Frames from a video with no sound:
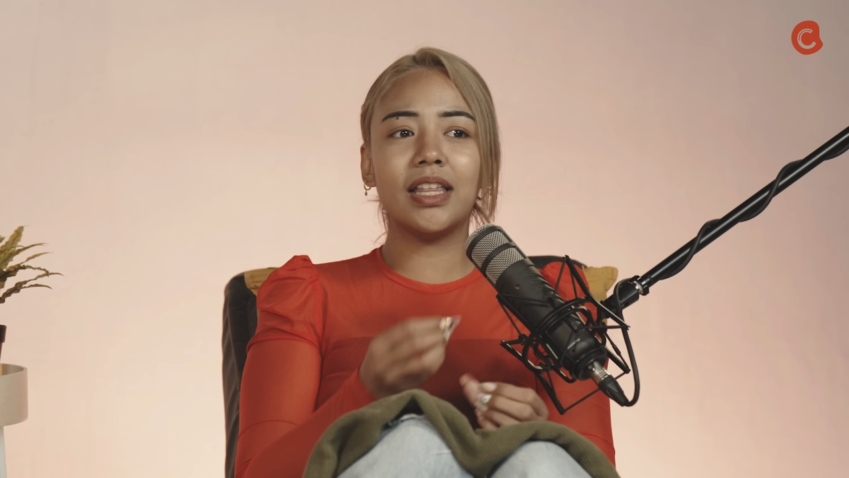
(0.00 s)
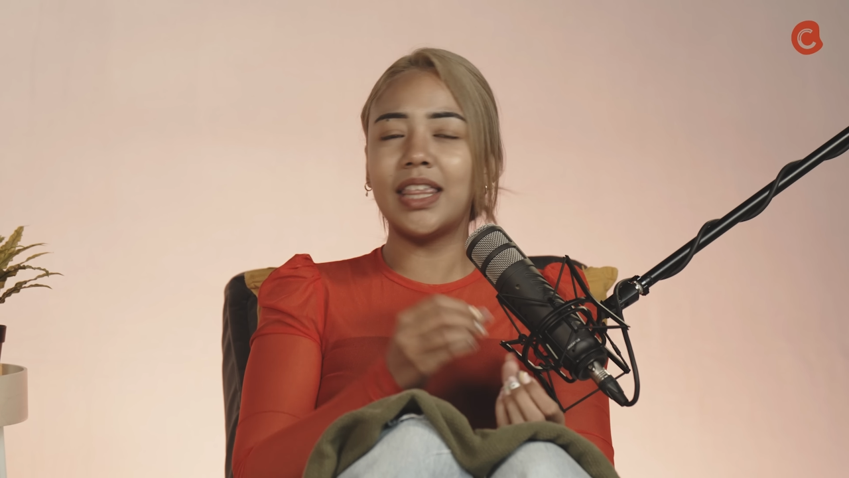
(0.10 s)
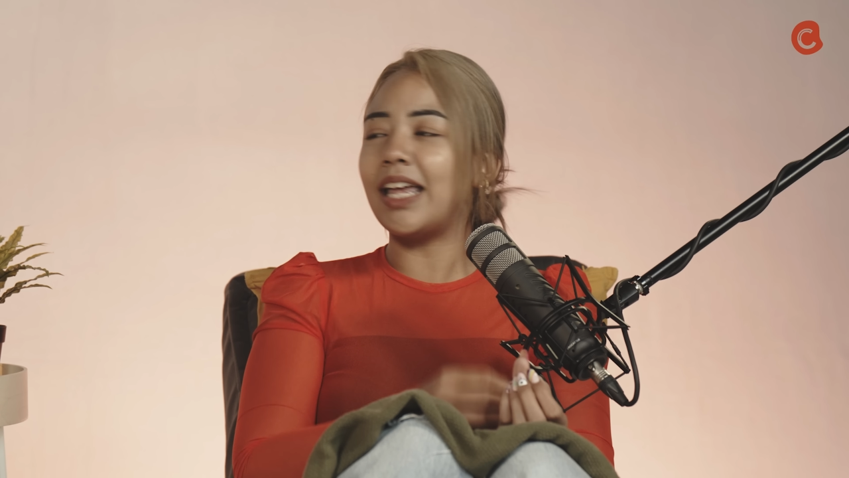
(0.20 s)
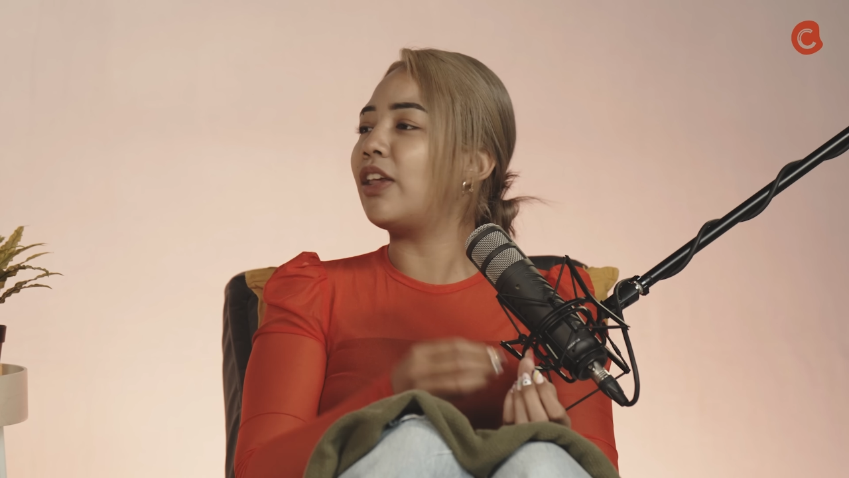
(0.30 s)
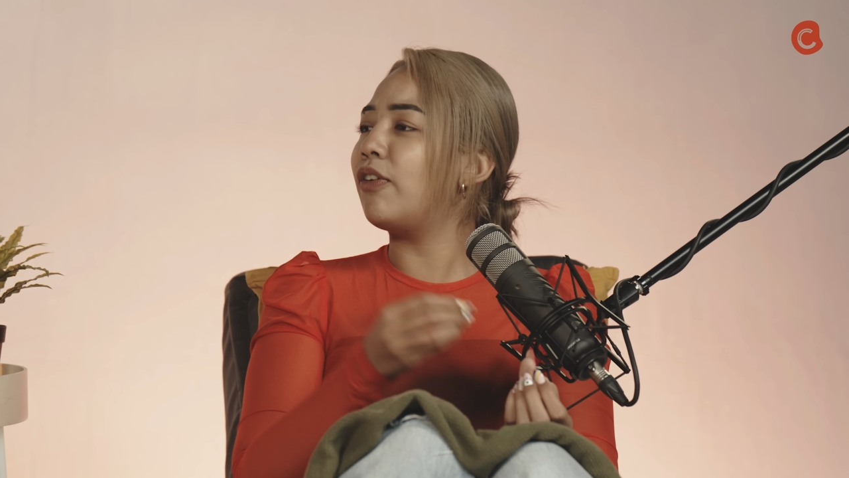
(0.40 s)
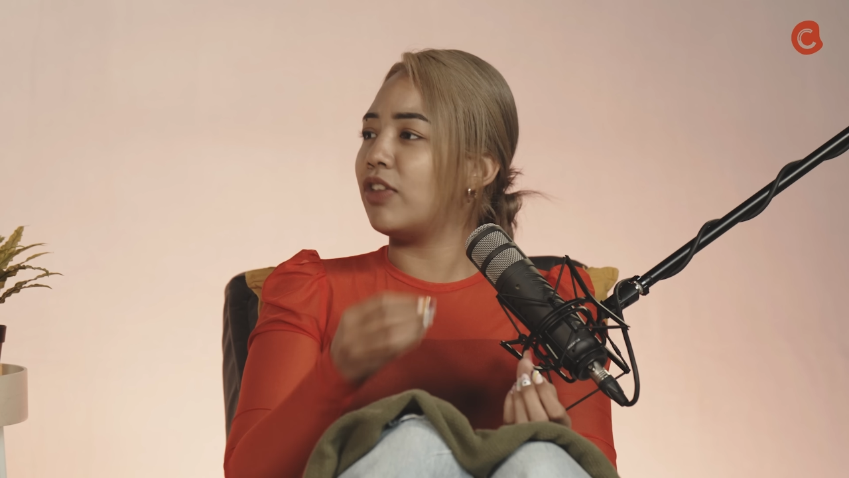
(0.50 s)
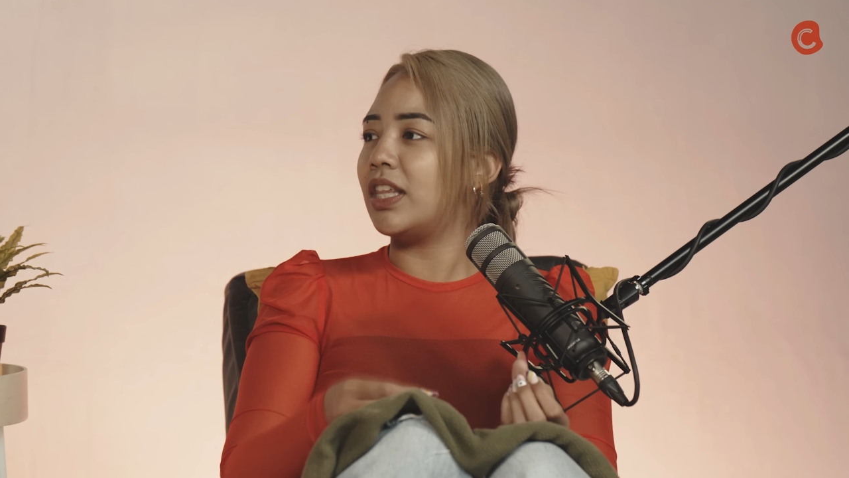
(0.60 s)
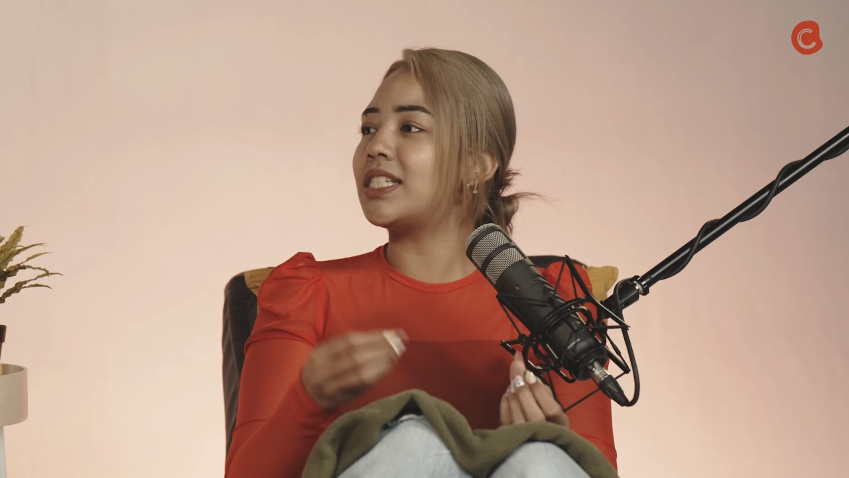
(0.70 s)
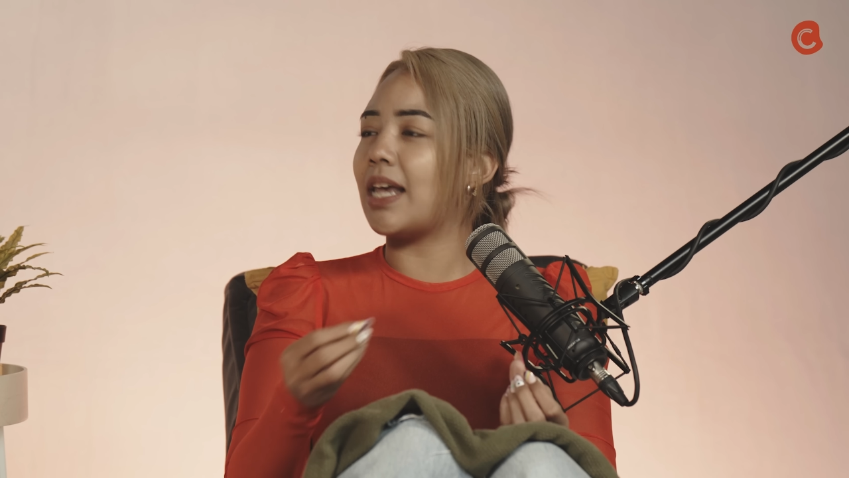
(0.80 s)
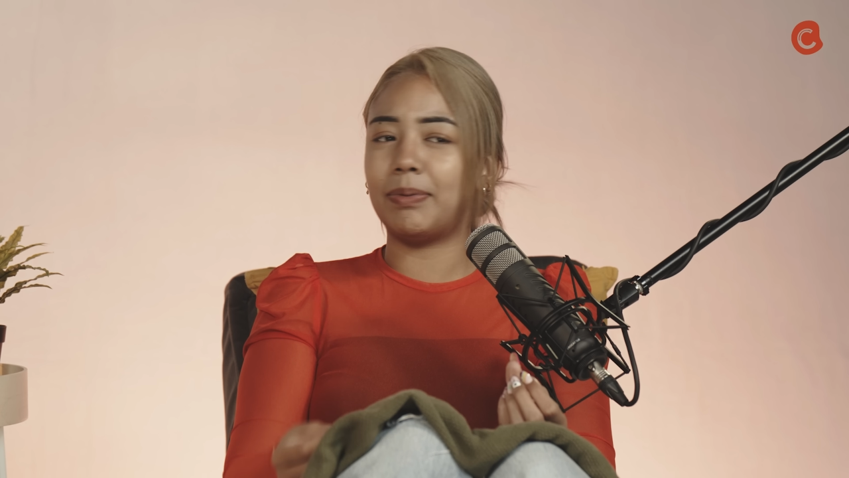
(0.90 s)
thank you for
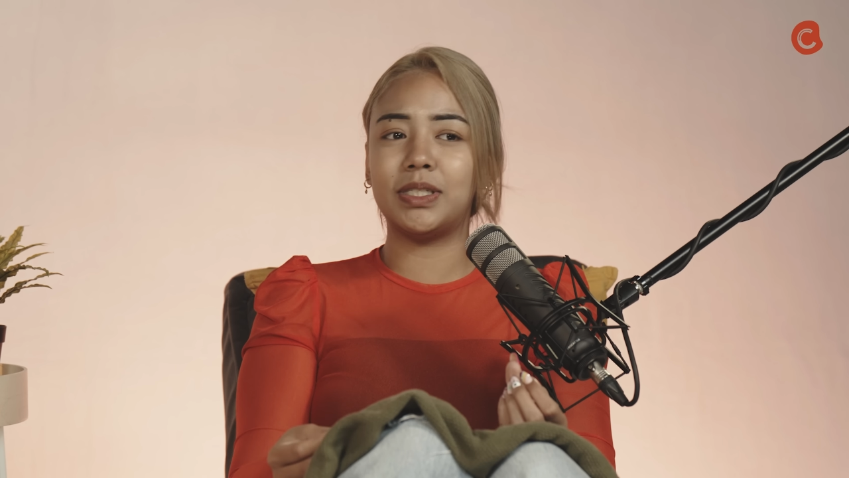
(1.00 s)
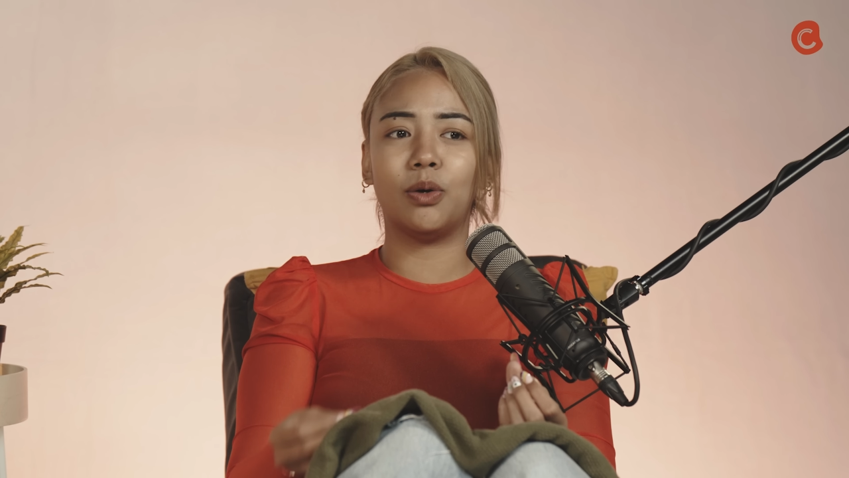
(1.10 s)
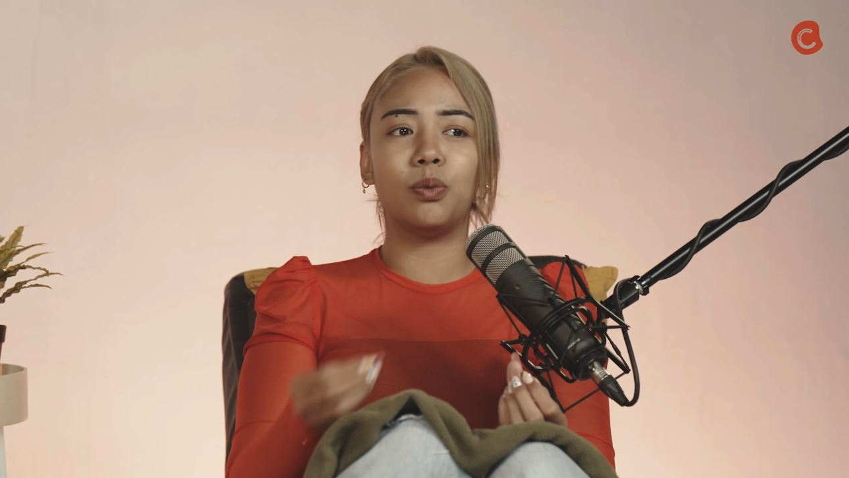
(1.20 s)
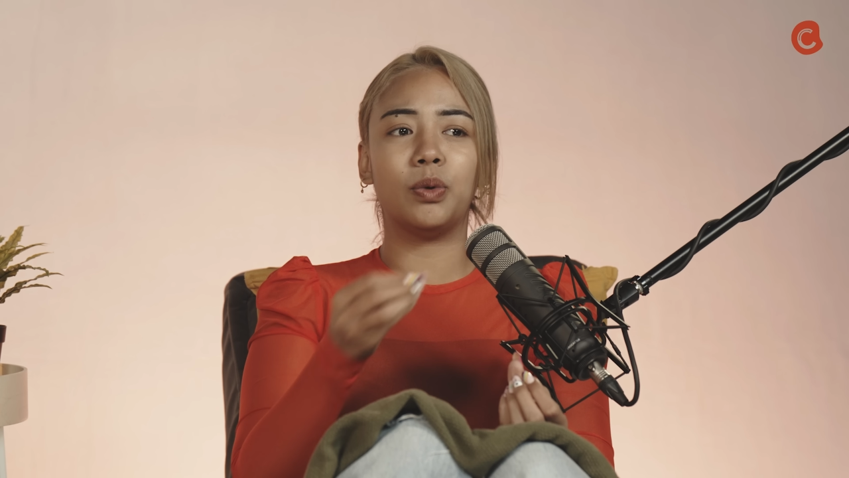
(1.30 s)
this episode.